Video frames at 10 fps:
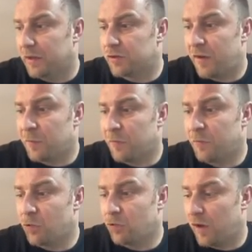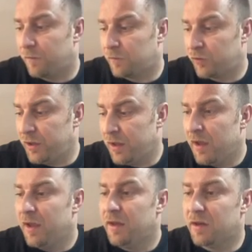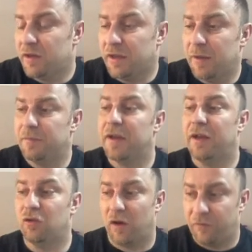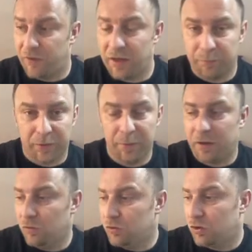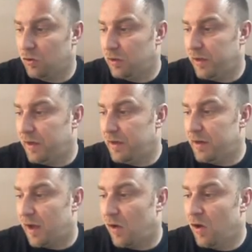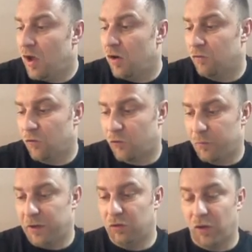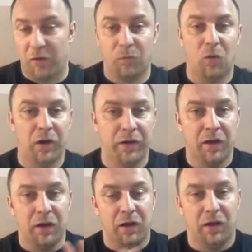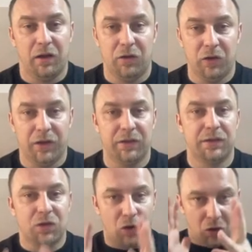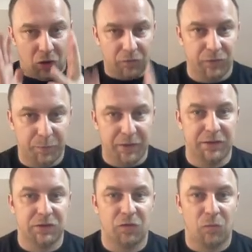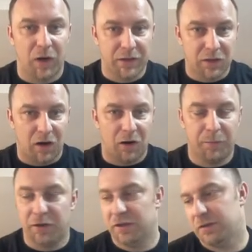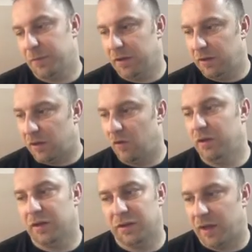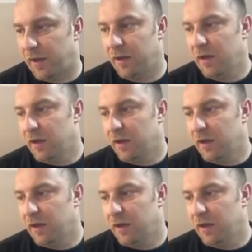So after move rook to f three, here in the game, knight to f eight, played by Lu Shanglei, and now rook from a to f one. Uh, look at this. All of the pieces of white are participating now in the attack.